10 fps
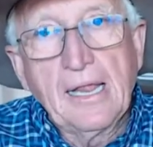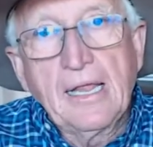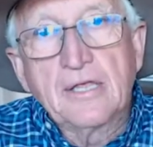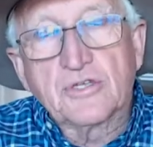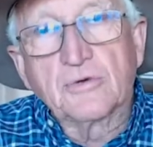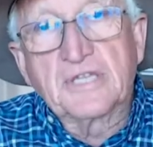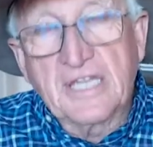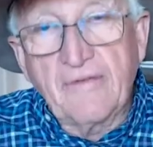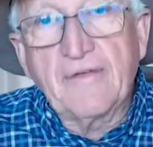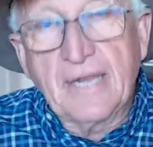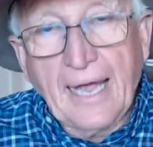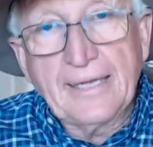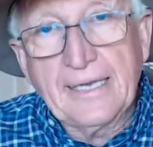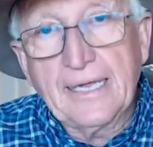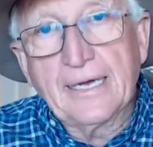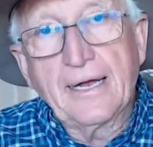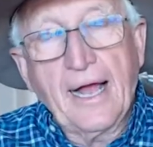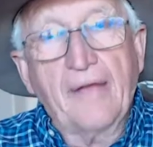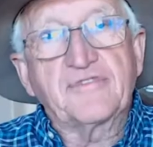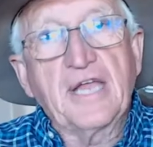So to give you an idea,
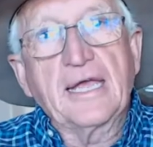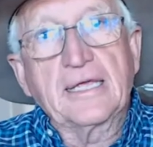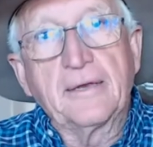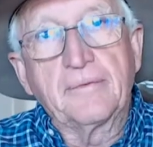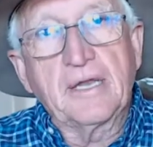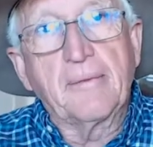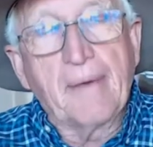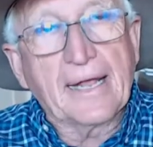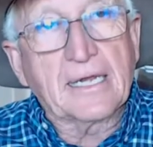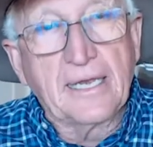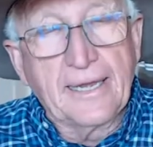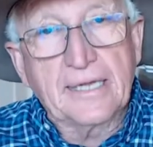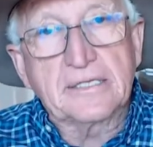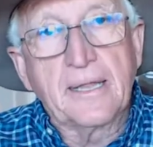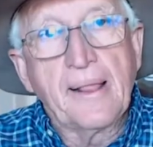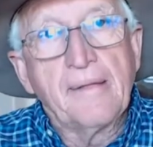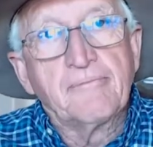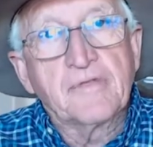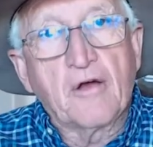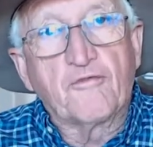I've taken in my clinics
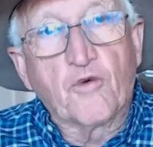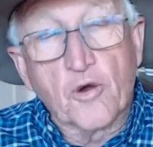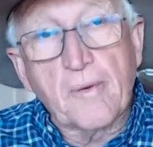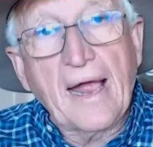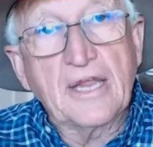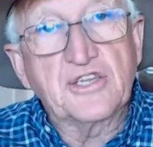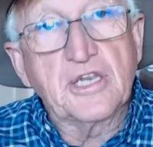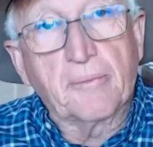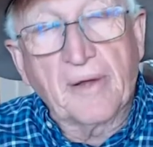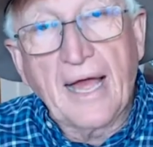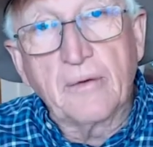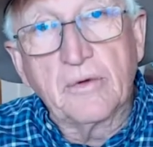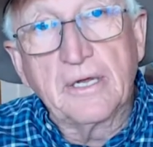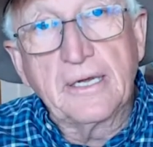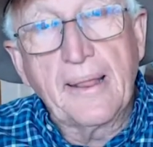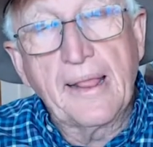a four by eight sheet of plywood,